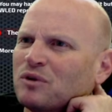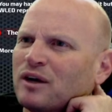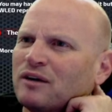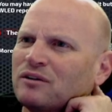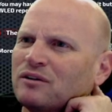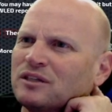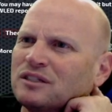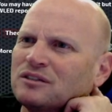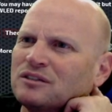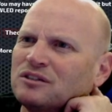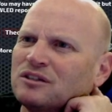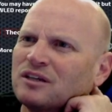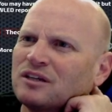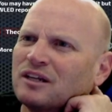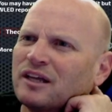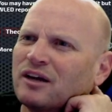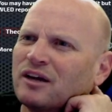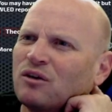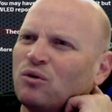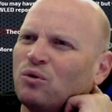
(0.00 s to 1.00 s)
remember how it is.
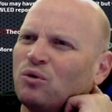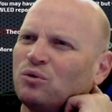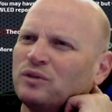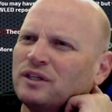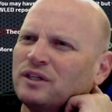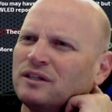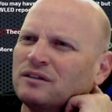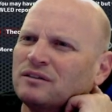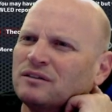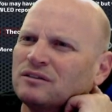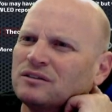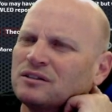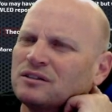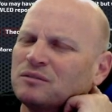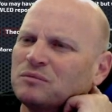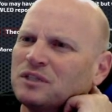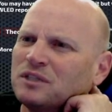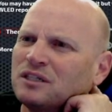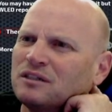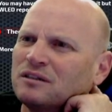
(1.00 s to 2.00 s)
You gotta like hold it or
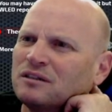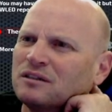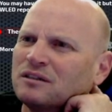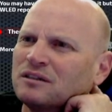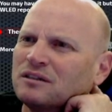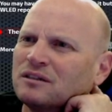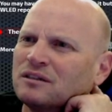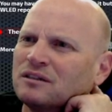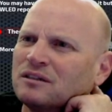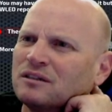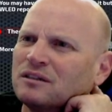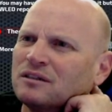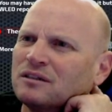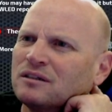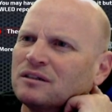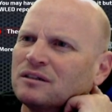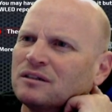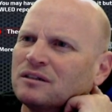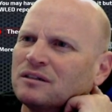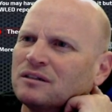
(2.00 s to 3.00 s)
something.
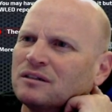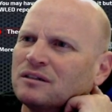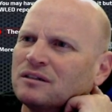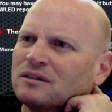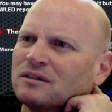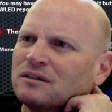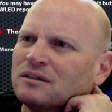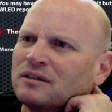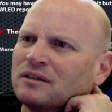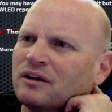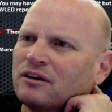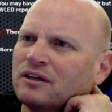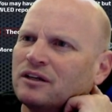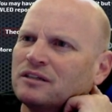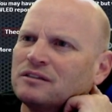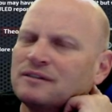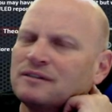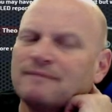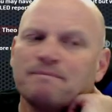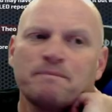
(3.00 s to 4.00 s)
There
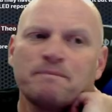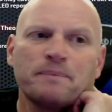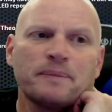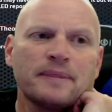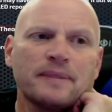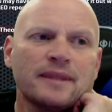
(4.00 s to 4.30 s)
it is.